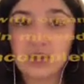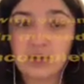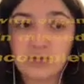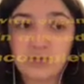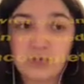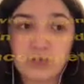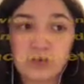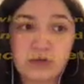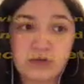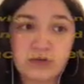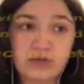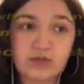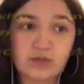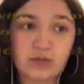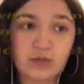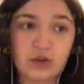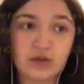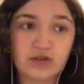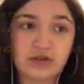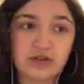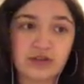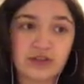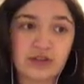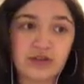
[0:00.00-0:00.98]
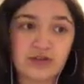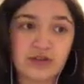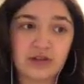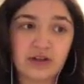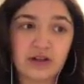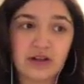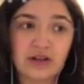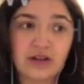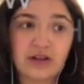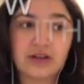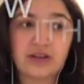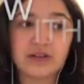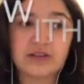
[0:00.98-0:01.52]

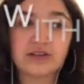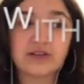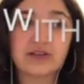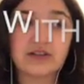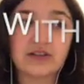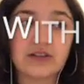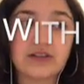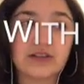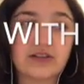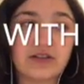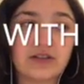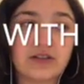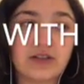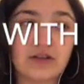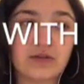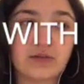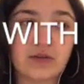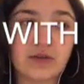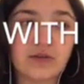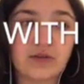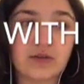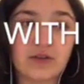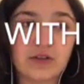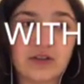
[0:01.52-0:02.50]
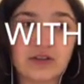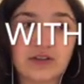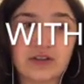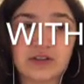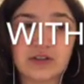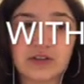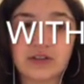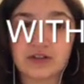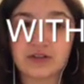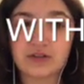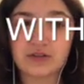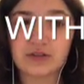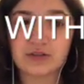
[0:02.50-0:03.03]
impulsivity refer to the
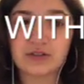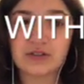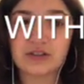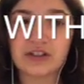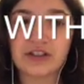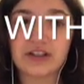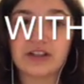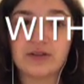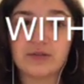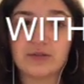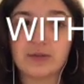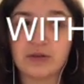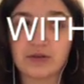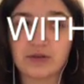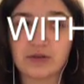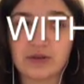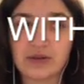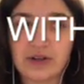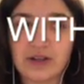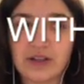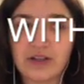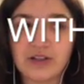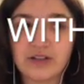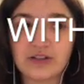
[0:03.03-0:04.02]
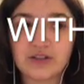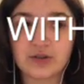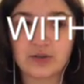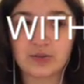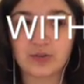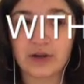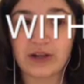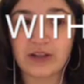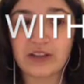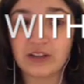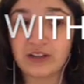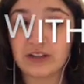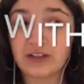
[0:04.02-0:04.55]
children's inability to
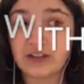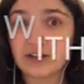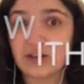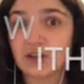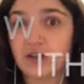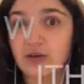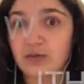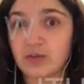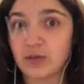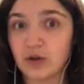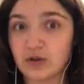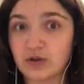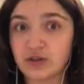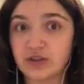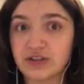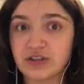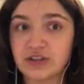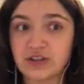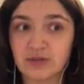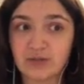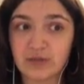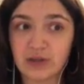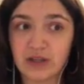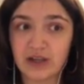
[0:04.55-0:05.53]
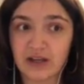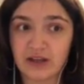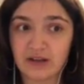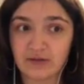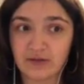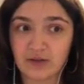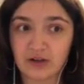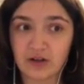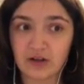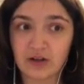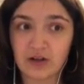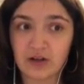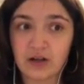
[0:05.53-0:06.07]
regulate their emotions and
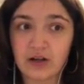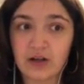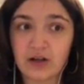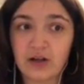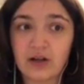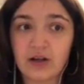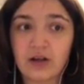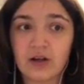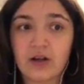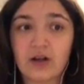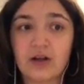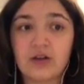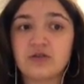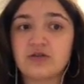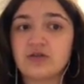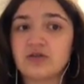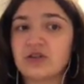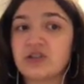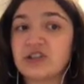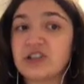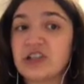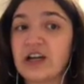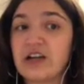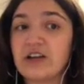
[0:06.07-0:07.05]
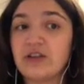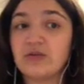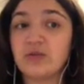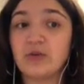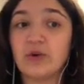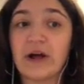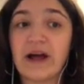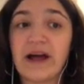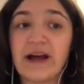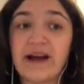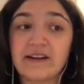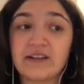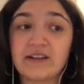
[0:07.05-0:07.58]
behavior. So the child will
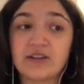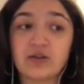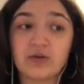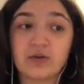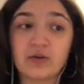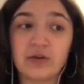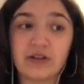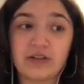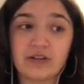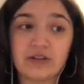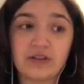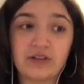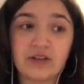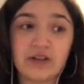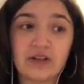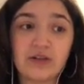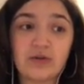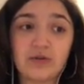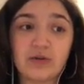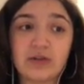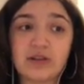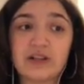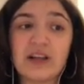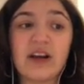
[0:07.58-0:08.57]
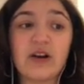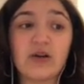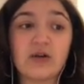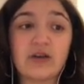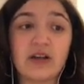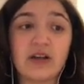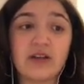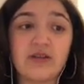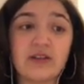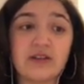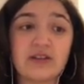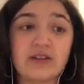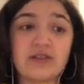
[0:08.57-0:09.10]
act quickly without
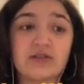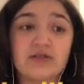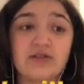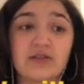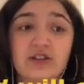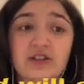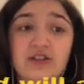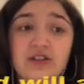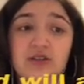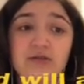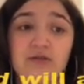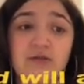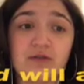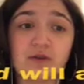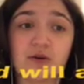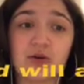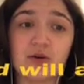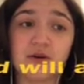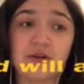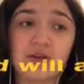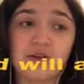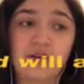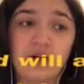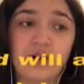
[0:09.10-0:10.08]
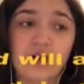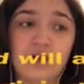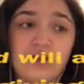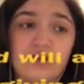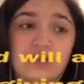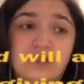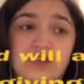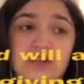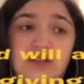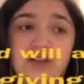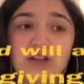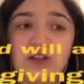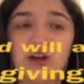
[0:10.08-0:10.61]
giving sufficient forethought
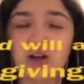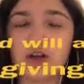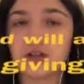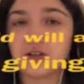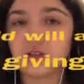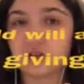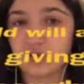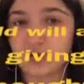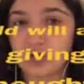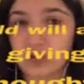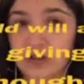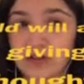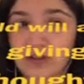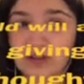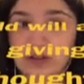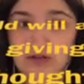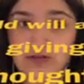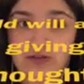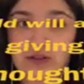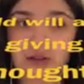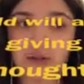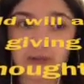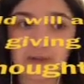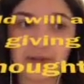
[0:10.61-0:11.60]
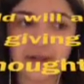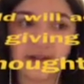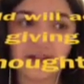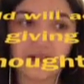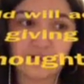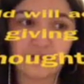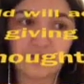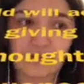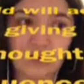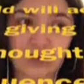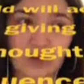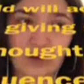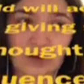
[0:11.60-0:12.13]
to the consequence of their
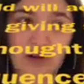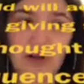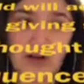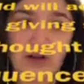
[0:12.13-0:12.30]
behavior.